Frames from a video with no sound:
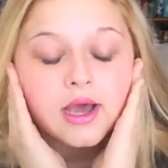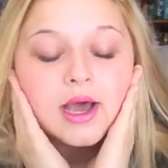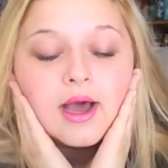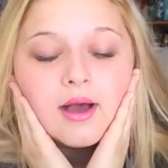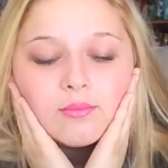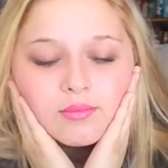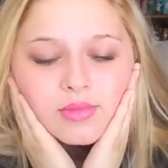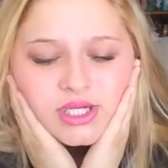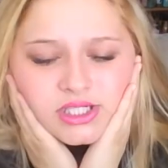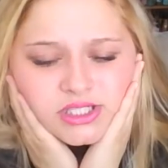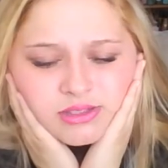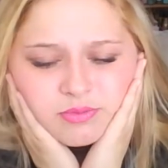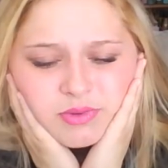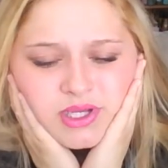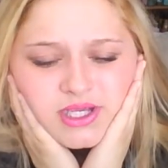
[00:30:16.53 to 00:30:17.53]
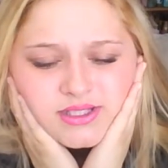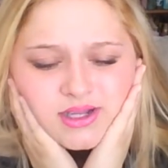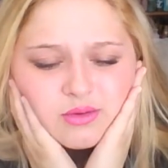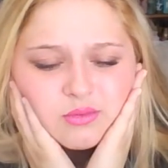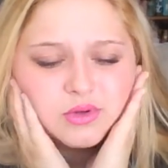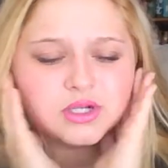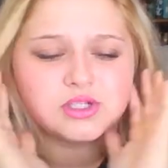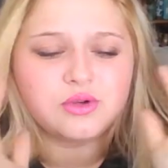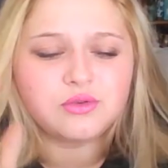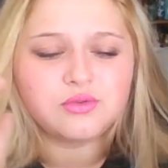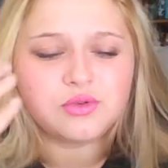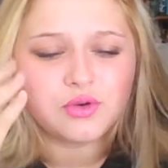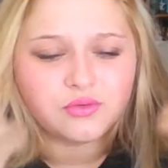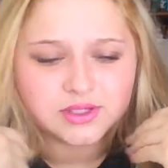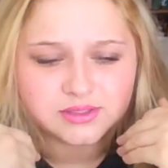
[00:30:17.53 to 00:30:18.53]
But it's just because I don't want to do a
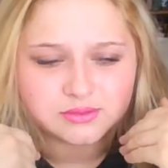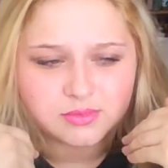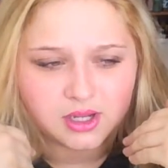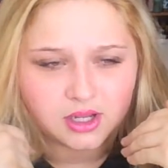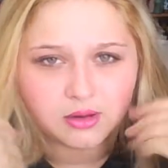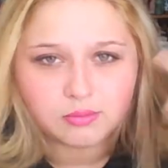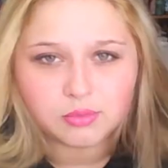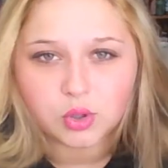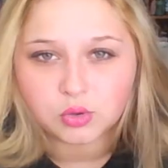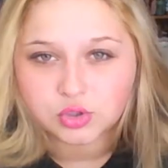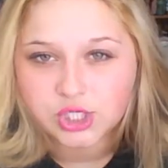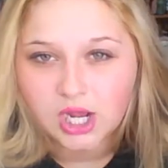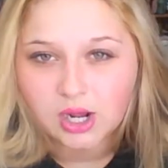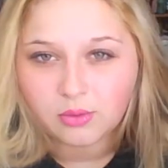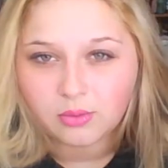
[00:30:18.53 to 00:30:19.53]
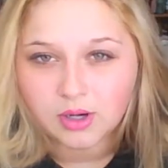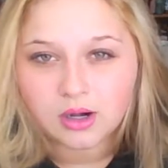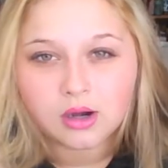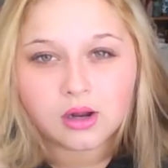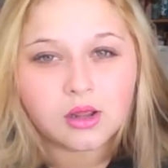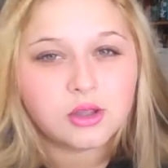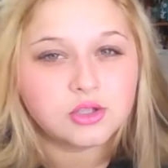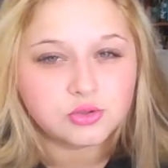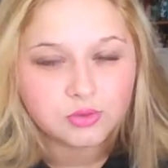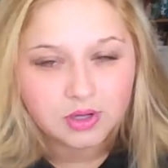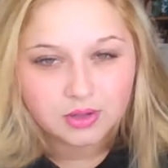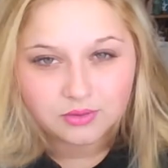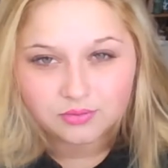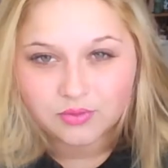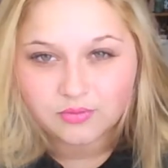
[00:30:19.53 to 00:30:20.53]
full face of makeup, go shower, do
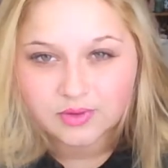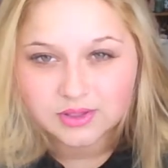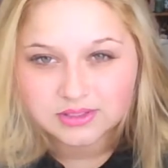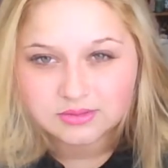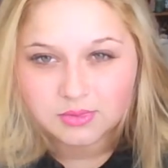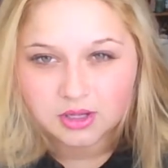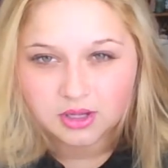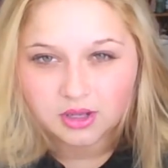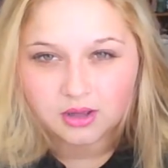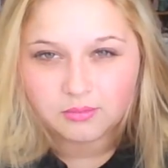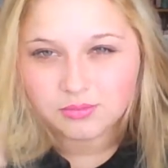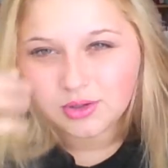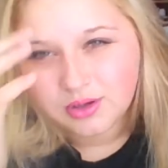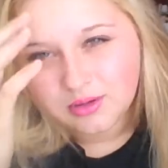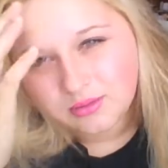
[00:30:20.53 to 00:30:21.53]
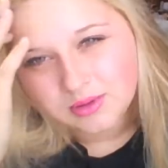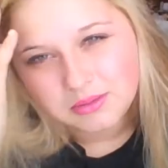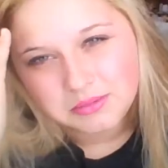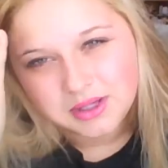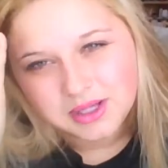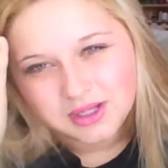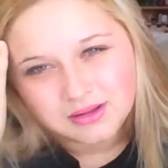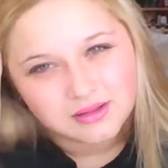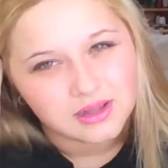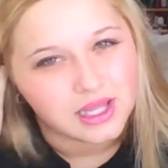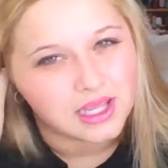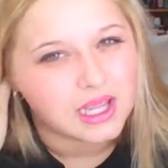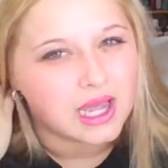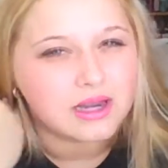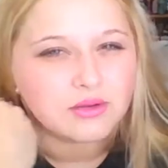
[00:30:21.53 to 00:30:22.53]
another full face of makeup. You know what I mean?
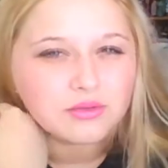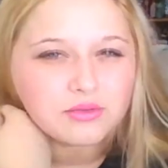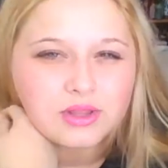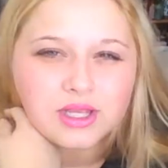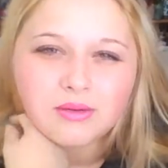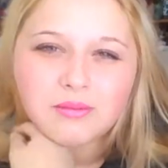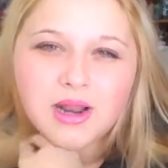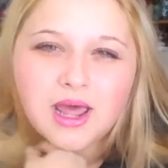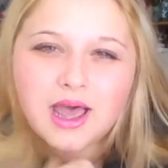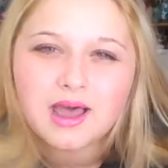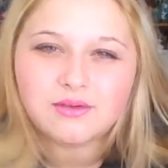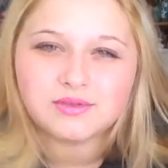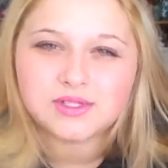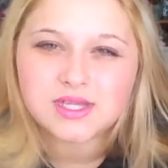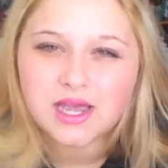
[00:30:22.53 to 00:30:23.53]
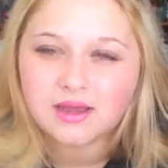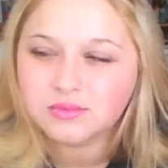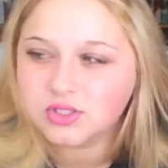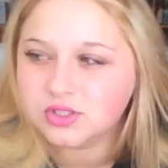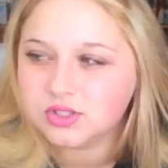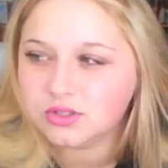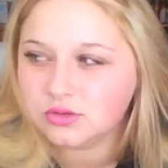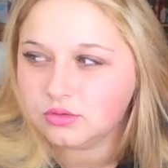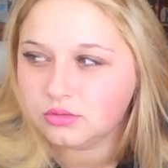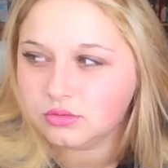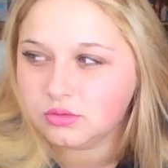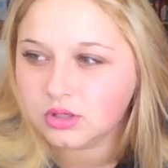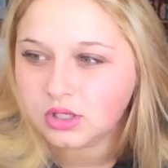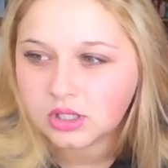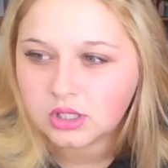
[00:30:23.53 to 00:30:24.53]
Like, I don't think I'm going to have time to
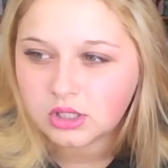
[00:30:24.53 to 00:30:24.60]
do,